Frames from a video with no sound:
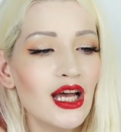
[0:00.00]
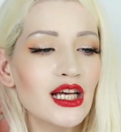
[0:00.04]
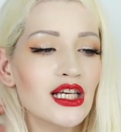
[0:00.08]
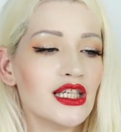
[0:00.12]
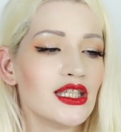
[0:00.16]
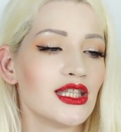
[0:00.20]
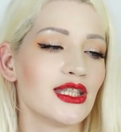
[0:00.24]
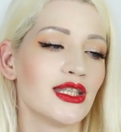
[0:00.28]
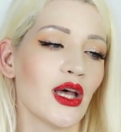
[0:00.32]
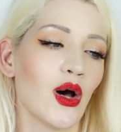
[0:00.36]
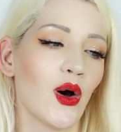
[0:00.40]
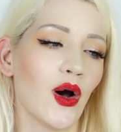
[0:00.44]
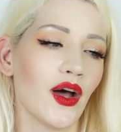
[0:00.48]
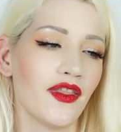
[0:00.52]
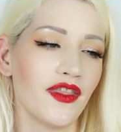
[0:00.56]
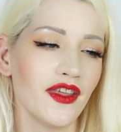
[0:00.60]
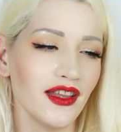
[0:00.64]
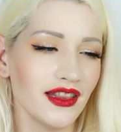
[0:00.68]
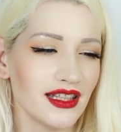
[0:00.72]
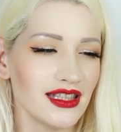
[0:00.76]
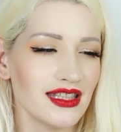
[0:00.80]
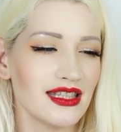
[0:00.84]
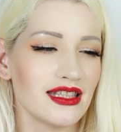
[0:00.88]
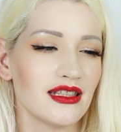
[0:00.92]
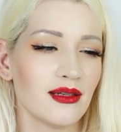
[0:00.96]
So I think
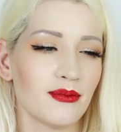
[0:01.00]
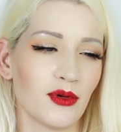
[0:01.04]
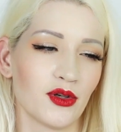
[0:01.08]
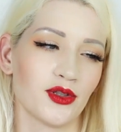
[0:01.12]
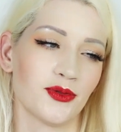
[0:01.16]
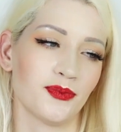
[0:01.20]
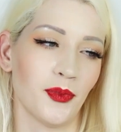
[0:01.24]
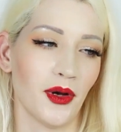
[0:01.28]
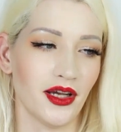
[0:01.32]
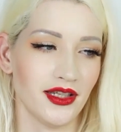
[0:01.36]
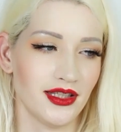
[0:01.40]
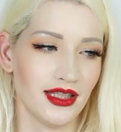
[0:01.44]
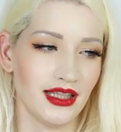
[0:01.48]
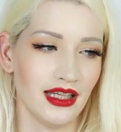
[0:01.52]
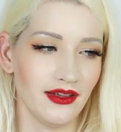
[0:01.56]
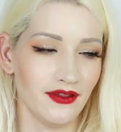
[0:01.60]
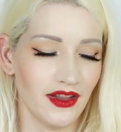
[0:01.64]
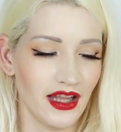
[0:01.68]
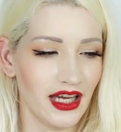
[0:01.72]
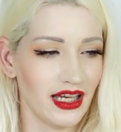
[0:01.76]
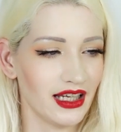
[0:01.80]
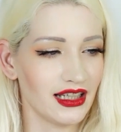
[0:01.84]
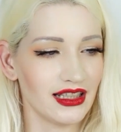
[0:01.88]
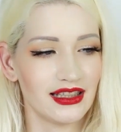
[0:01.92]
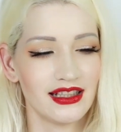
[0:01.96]
this is the most positive,
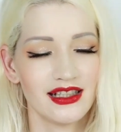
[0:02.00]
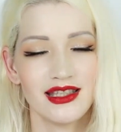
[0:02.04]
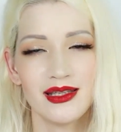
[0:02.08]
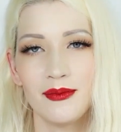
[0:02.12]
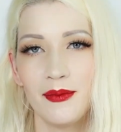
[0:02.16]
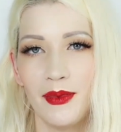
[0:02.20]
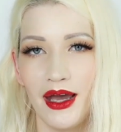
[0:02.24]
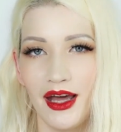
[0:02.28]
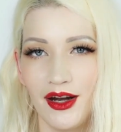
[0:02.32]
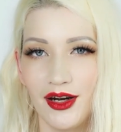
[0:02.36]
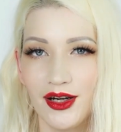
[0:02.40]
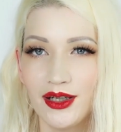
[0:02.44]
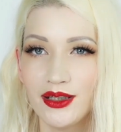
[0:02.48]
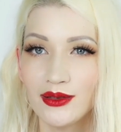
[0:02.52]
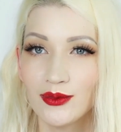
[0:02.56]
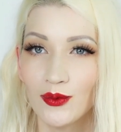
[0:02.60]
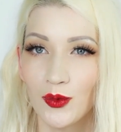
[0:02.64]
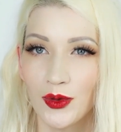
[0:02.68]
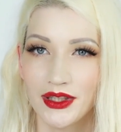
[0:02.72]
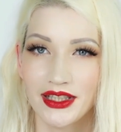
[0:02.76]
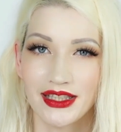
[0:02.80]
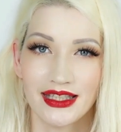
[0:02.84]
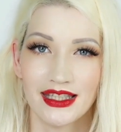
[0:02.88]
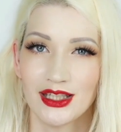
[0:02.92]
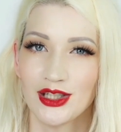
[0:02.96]
like it doesn't matter
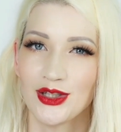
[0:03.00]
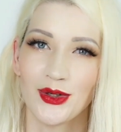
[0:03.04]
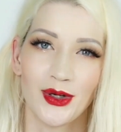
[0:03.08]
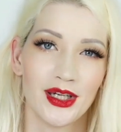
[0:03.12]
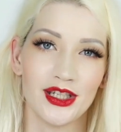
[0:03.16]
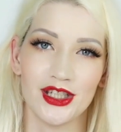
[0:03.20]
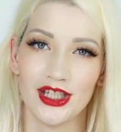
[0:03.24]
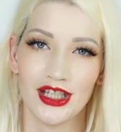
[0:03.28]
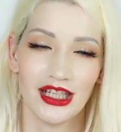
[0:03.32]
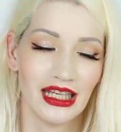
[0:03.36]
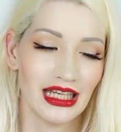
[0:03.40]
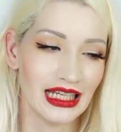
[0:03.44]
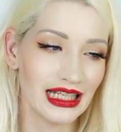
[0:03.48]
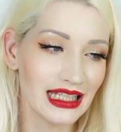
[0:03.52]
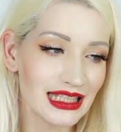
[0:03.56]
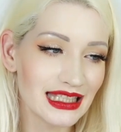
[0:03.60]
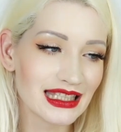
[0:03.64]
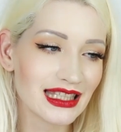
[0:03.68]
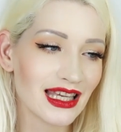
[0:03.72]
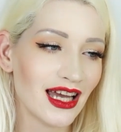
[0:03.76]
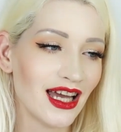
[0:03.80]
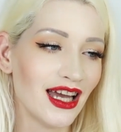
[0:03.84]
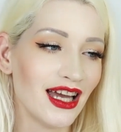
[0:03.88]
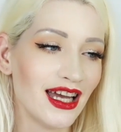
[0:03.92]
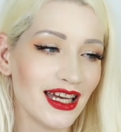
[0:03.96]
what the situation is,
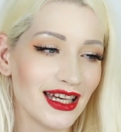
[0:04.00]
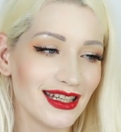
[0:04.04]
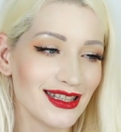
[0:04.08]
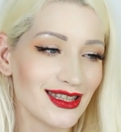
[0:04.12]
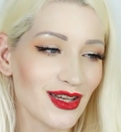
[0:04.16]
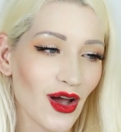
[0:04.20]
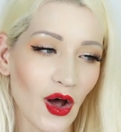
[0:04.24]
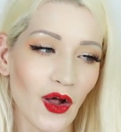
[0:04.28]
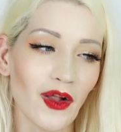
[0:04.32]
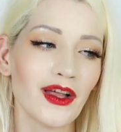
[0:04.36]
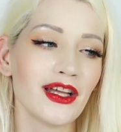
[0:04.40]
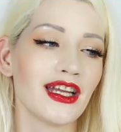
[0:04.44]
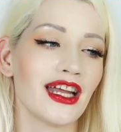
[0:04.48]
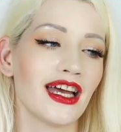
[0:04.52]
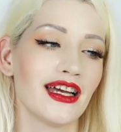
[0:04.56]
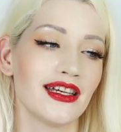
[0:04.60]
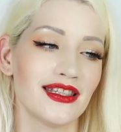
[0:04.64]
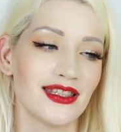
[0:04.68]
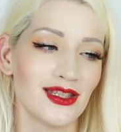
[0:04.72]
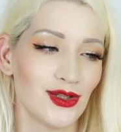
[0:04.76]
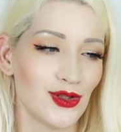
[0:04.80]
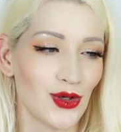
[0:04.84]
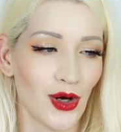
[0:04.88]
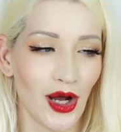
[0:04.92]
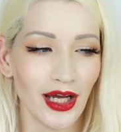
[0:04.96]
it's
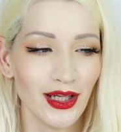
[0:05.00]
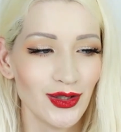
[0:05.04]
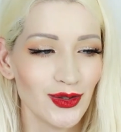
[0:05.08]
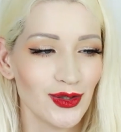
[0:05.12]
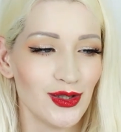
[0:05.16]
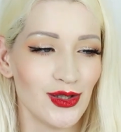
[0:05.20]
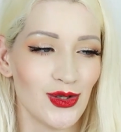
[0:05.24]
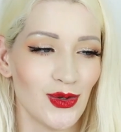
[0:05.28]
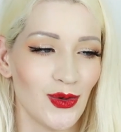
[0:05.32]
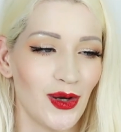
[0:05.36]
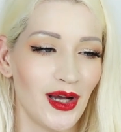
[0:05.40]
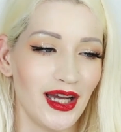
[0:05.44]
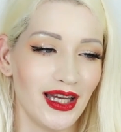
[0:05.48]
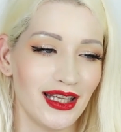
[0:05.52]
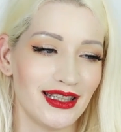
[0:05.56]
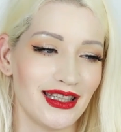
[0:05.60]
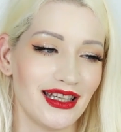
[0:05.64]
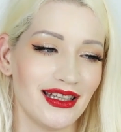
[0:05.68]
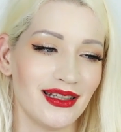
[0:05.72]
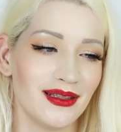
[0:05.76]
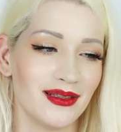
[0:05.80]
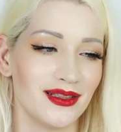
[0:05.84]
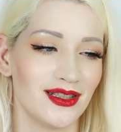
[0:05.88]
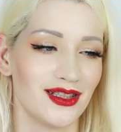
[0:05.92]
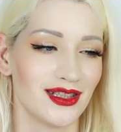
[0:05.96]
holidays, try to enjoy it
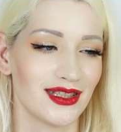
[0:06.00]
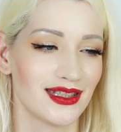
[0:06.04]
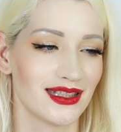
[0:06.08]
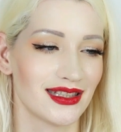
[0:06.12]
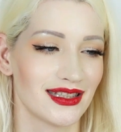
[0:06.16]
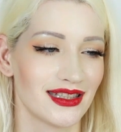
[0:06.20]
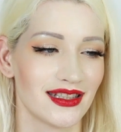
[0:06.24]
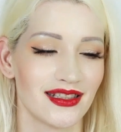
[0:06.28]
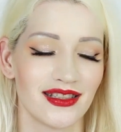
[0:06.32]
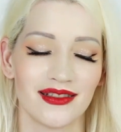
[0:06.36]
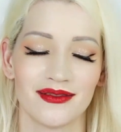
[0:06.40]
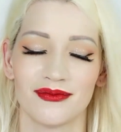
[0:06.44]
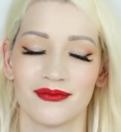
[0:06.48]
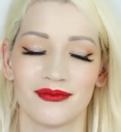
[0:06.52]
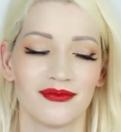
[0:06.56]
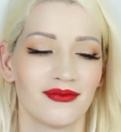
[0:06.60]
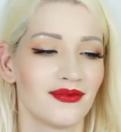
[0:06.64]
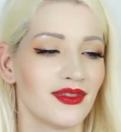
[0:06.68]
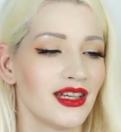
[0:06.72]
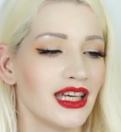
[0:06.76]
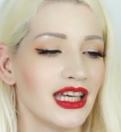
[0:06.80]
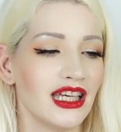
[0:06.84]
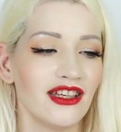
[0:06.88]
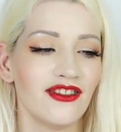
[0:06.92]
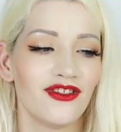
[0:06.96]
and just,
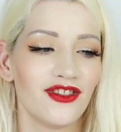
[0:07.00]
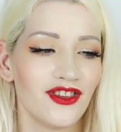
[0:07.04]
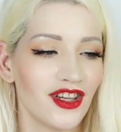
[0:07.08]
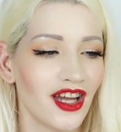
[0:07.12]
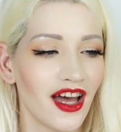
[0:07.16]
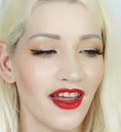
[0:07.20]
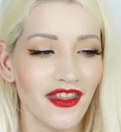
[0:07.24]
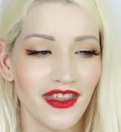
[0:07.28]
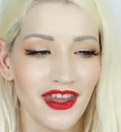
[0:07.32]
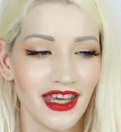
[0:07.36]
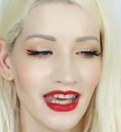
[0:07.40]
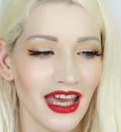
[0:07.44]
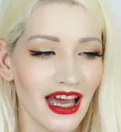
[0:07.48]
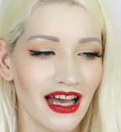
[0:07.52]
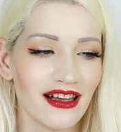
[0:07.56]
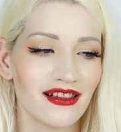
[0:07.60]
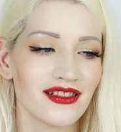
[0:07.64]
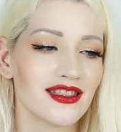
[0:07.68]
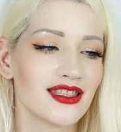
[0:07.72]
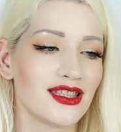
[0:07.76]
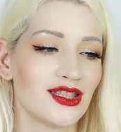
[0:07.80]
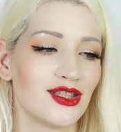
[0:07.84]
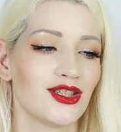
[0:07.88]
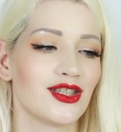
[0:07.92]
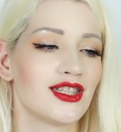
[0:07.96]
if nothing
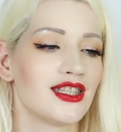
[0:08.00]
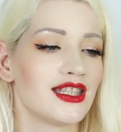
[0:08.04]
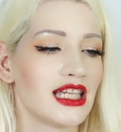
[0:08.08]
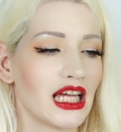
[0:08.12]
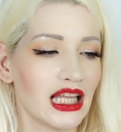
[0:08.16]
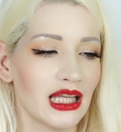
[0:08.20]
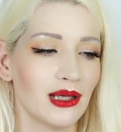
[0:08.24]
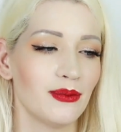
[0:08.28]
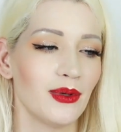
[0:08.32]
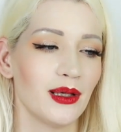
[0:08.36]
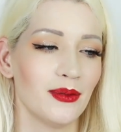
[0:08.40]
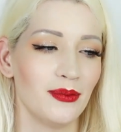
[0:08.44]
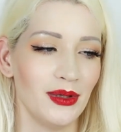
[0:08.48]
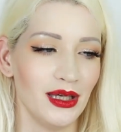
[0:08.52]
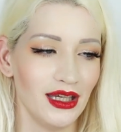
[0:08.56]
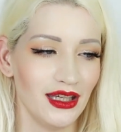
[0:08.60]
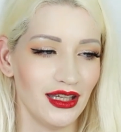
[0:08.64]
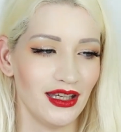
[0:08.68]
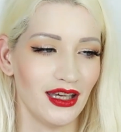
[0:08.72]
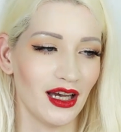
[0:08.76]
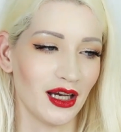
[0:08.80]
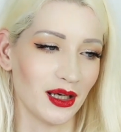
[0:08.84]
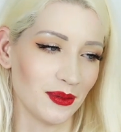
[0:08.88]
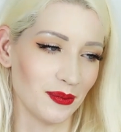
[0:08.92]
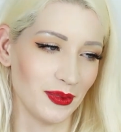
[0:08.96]
else, just celebrate being
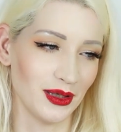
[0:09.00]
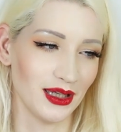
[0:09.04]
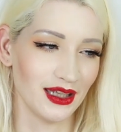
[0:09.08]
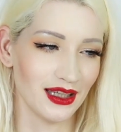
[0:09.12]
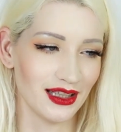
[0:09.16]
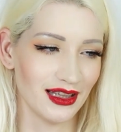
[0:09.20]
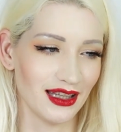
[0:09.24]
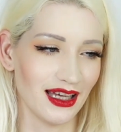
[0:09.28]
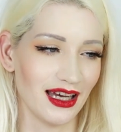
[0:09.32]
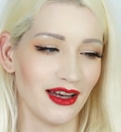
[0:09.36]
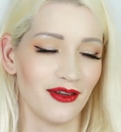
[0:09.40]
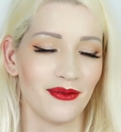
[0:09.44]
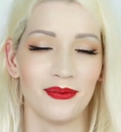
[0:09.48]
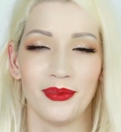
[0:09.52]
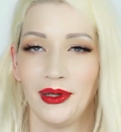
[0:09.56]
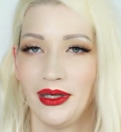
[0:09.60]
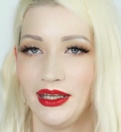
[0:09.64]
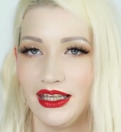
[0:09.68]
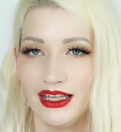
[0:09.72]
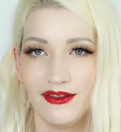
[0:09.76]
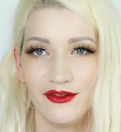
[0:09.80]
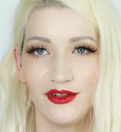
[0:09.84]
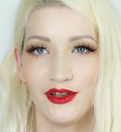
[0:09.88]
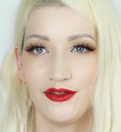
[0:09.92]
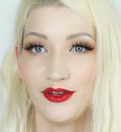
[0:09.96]
young, being alive, being,
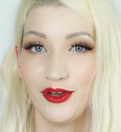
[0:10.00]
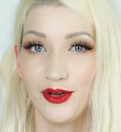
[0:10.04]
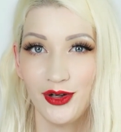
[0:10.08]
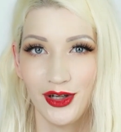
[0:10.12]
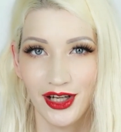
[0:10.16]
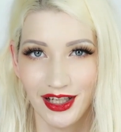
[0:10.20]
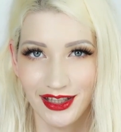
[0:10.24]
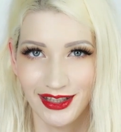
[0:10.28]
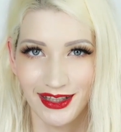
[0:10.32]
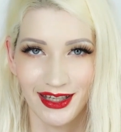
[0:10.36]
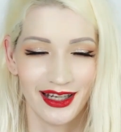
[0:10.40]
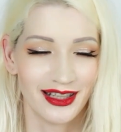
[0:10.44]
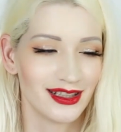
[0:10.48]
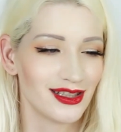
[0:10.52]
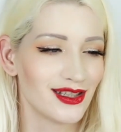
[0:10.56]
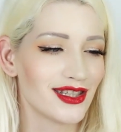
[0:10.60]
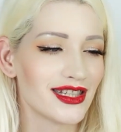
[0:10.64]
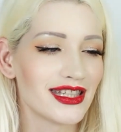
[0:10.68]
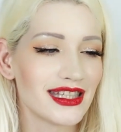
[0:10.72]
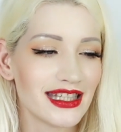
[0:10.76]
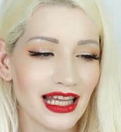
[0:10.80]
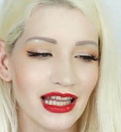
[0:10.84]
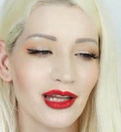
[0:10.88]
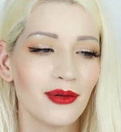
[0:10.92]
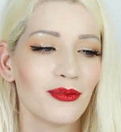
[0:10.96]
even if you're not young, just
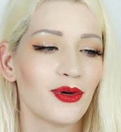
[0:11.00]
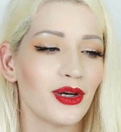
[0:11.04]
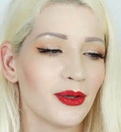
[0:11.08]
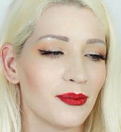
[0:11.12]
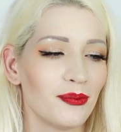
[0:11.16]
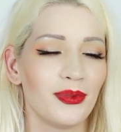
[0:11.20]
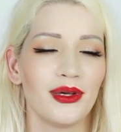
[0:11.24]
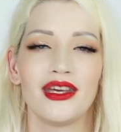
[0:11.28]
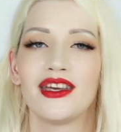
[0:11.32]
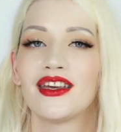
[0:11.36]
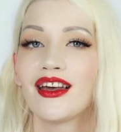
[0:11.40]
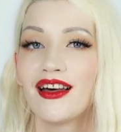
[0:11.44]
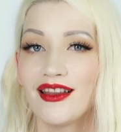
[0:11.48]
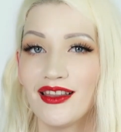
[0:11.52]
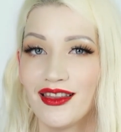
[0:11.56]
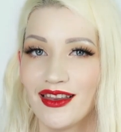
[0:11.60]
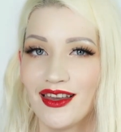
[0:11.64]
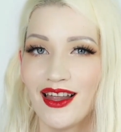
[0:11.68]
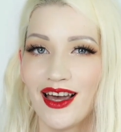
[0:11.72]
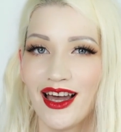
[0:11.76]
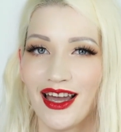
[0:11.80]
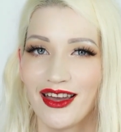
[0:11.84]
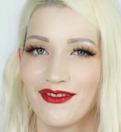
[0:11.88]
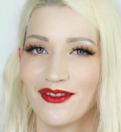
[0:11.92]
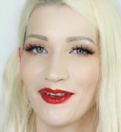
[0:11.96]
celebrate being
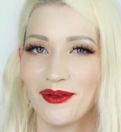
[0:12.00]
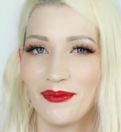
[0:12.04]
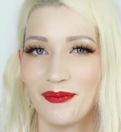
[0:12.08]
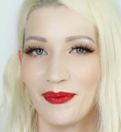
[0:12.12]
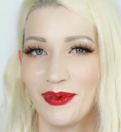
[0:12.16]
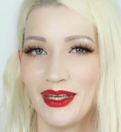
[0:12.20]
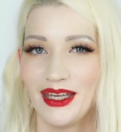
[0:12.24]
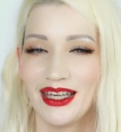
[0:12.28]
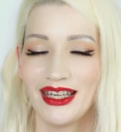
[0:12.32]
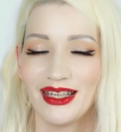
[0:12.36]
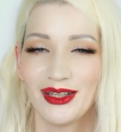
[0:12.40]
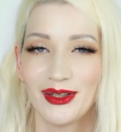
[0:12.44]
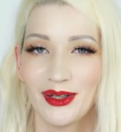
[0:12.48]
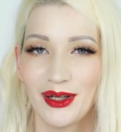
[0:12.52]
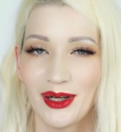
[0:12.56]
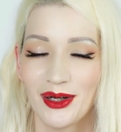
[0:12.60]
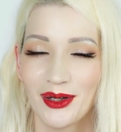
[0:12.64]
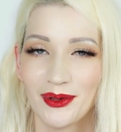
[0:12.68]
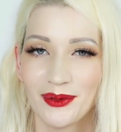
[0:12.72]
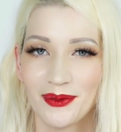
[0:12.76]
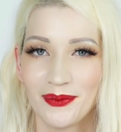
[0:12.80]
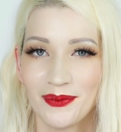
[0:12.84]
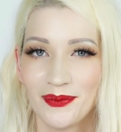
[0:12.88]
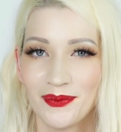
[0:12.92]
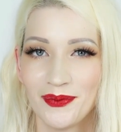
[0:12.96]
alive and being, you know,